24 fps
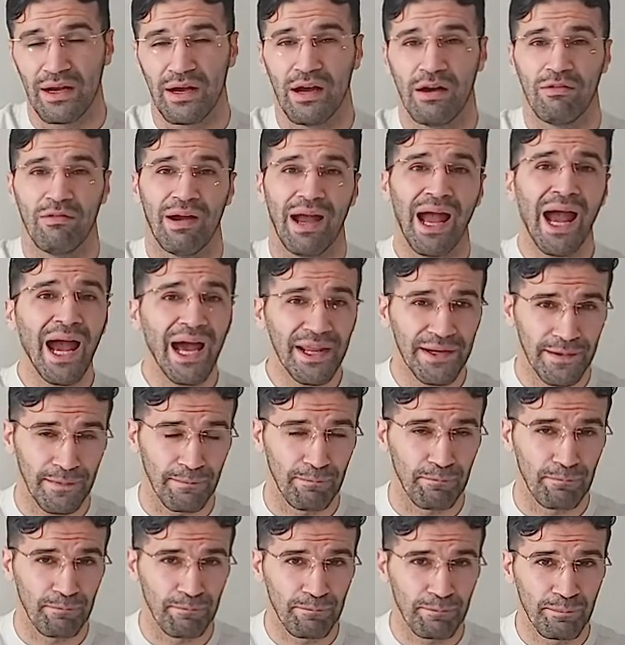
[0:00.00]
of
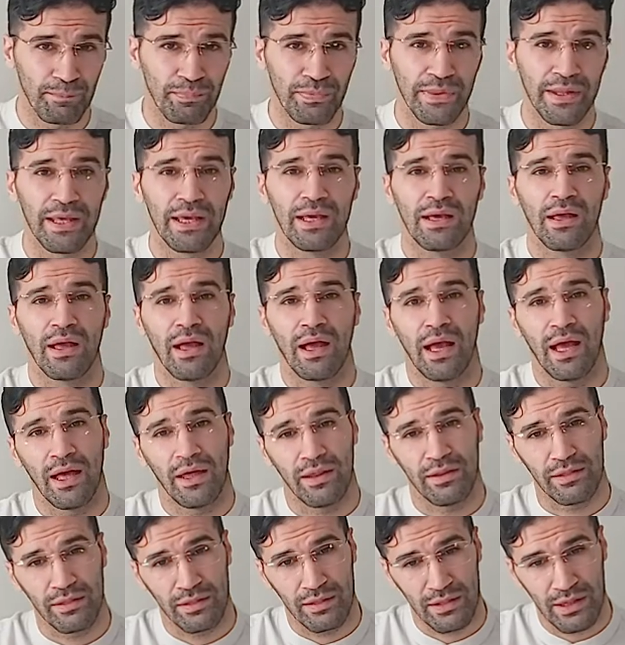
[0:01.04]
Adam.
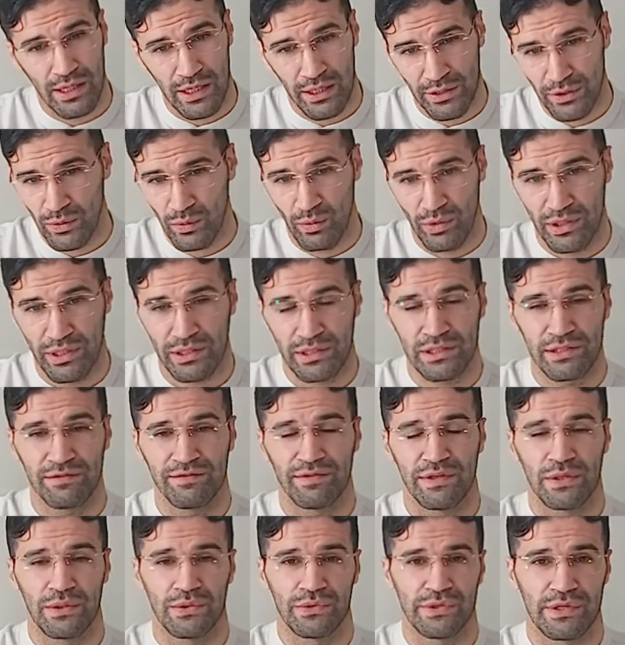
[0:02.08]
And I don't wanna
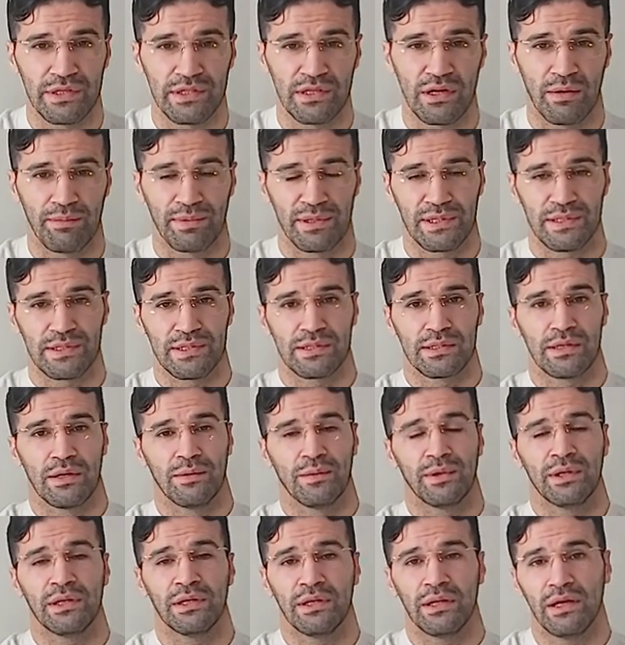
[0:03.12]
confuse the topics. So
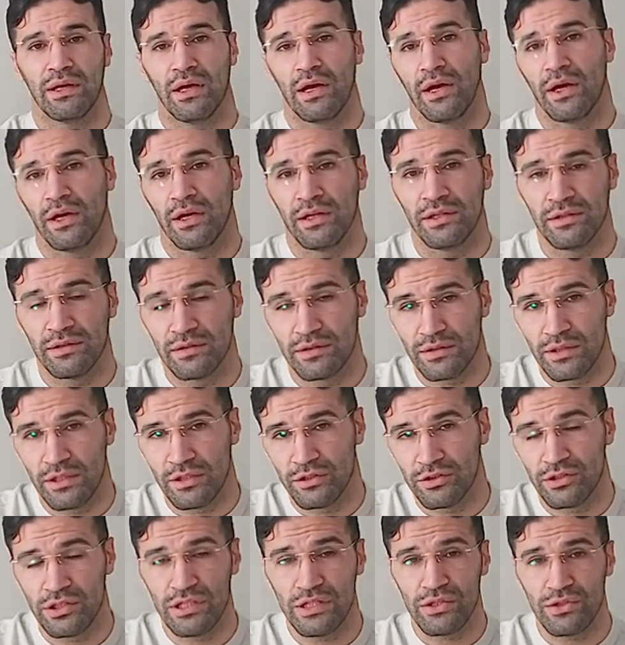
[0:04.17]

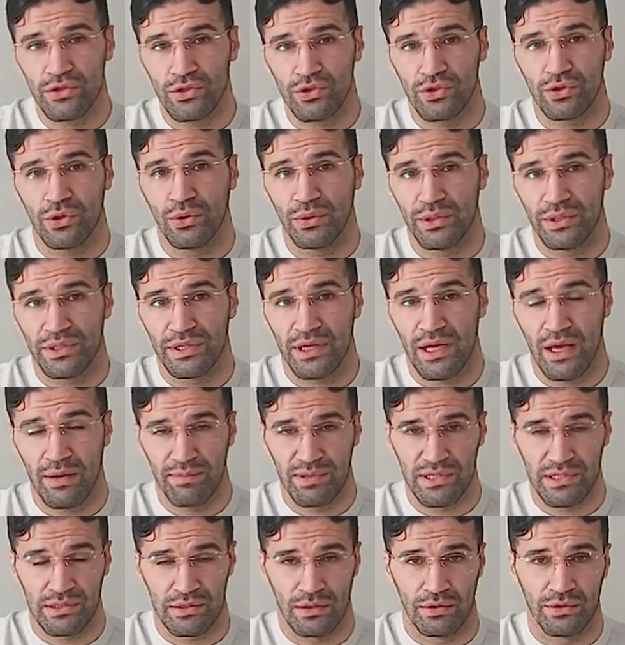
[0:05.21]
in these short
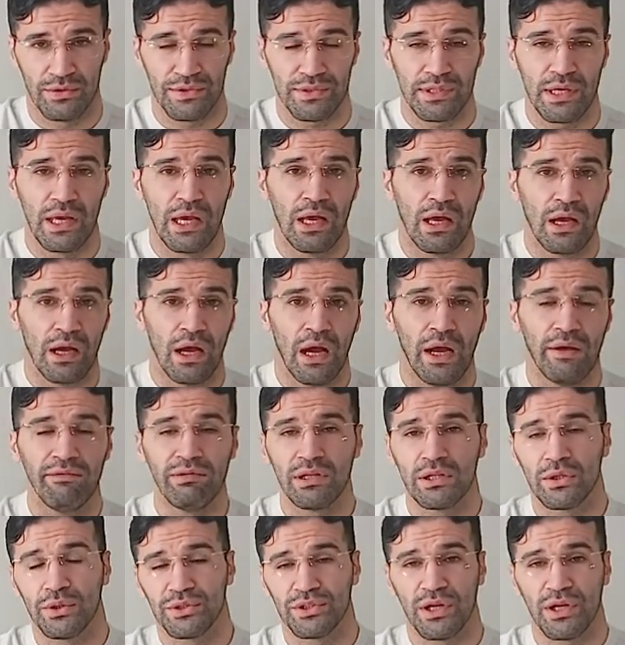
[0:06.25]
episodes, I will go